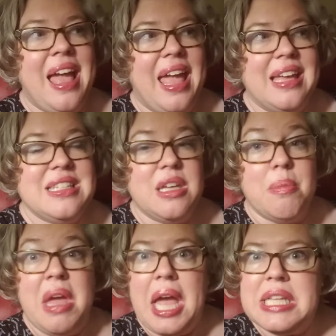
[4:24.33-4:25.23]
And,
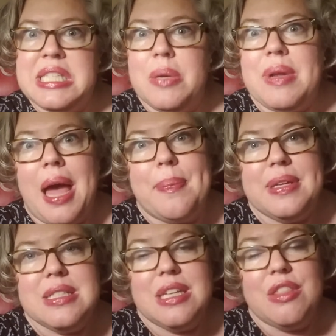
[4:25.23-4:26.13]
um, and see what
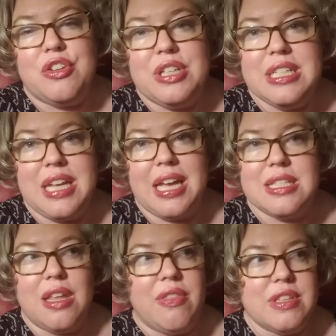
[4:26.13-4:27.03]
happens. In 30
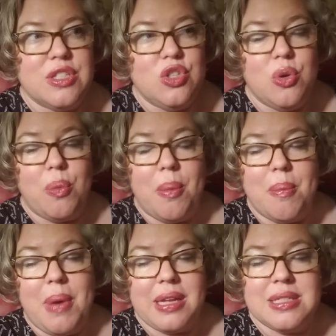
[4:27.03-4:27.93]
days, this new
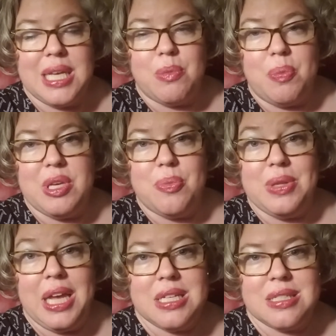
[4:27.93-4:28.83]
mindset will be in
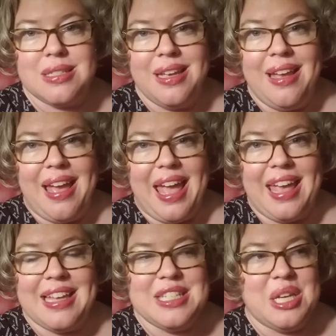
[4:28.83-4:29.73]
place
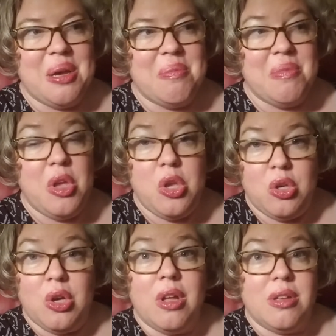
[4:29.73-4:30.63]
and um,
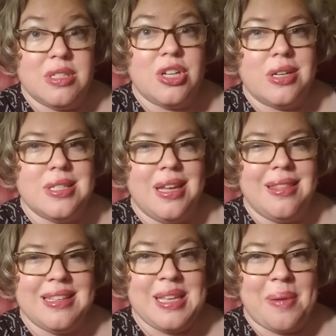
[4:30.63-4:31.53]
you'll start seeing
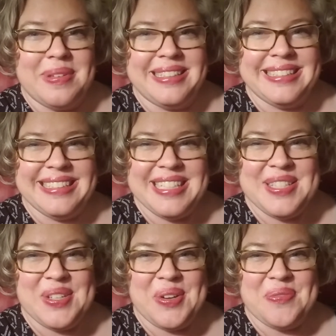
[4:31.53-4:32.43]
things happen.
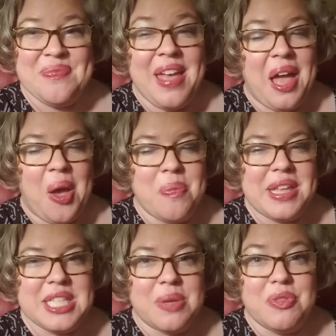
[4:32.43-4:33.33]
So I hope
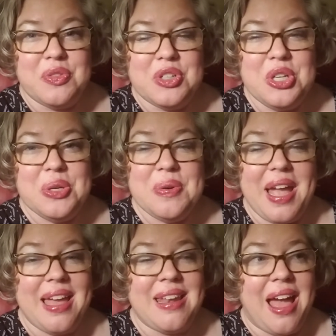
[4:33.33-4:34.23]
that's helpful for you,
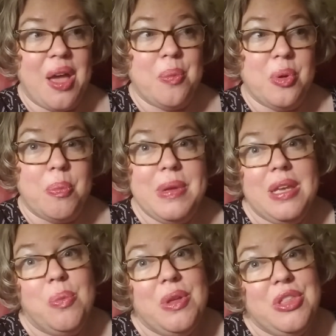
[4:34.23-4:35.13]
and I will
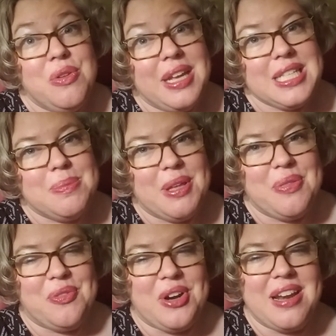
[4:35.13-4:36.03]
be with you next month
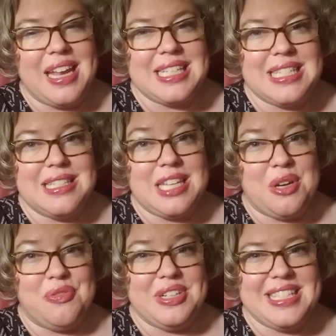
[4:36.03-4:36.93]
for our next Set
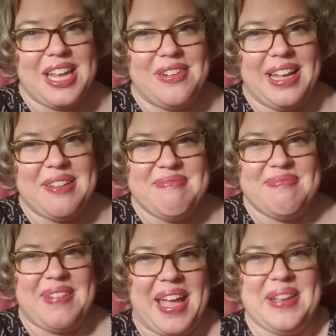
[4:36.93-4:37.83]
It Free Saturday.
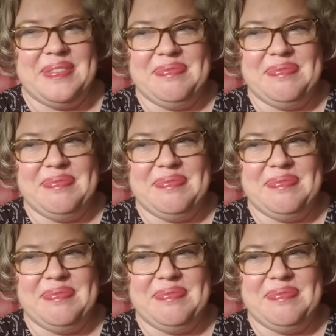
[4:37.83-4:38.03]
Bye.